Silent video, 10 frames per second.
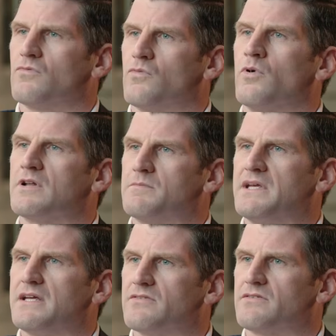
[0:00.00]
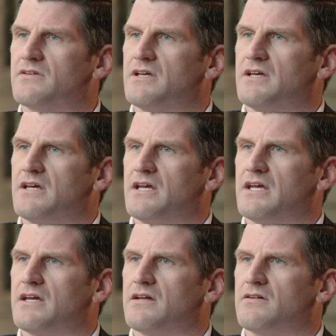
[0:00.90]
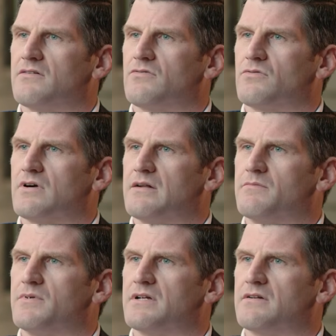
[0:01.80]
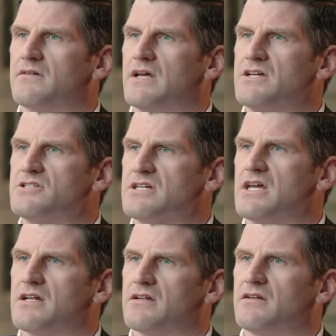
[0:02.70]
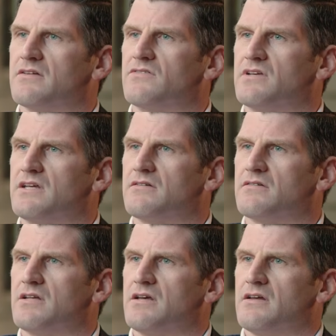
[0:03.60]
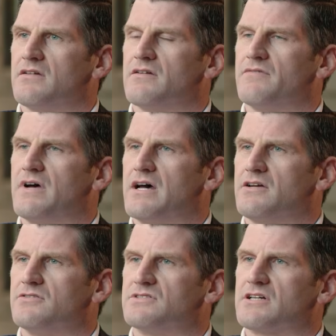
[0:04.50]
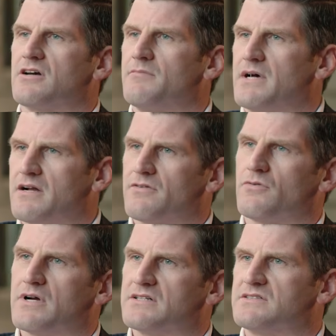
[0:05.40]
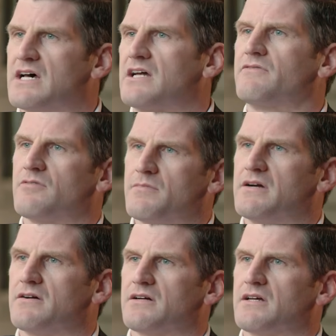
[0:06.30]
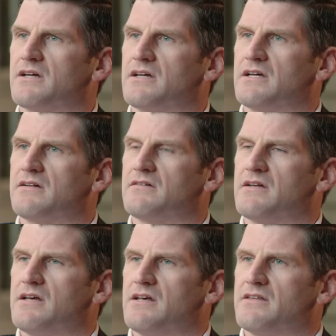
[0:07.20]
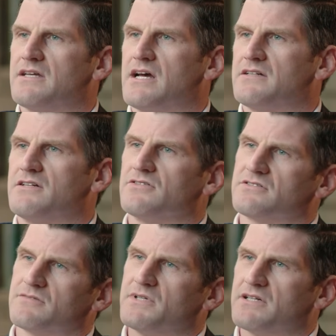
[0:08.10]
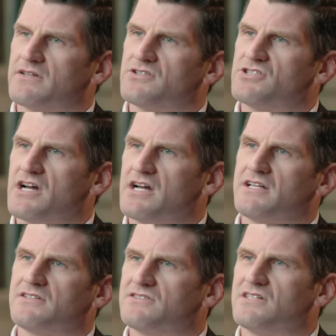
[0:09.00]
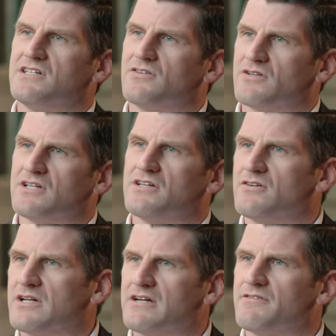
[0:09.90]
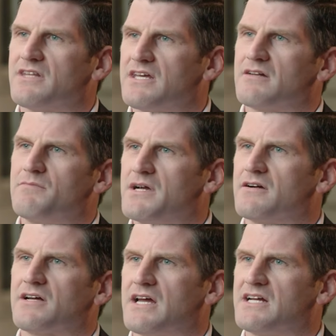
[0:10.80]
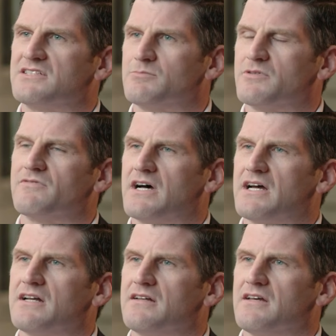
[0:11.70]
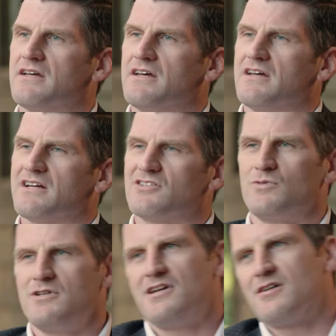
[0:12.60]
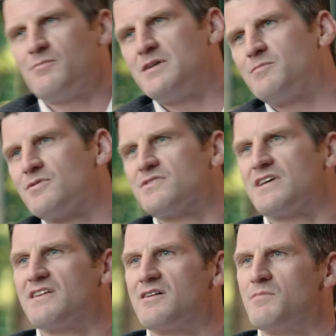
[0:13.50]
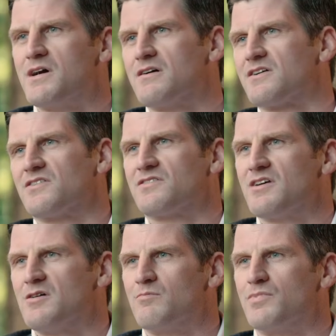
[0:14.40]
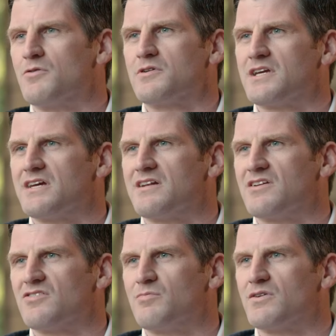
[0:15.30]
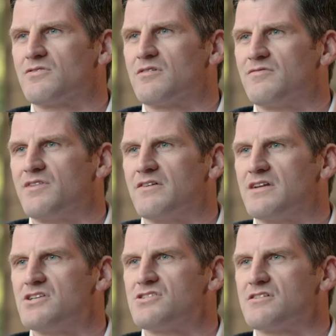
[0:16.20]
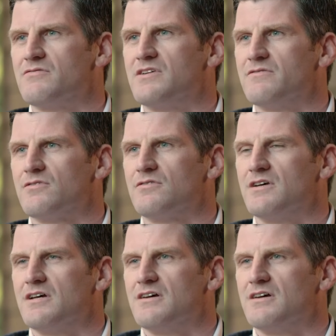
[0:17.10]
wanted peace and had been educated and seen the values that come out of the West, out of America, and the ideals of being the shining city on a hill and everything that America has to provide. Because when you hear people saying that America's broken and is built on a foundation of evil,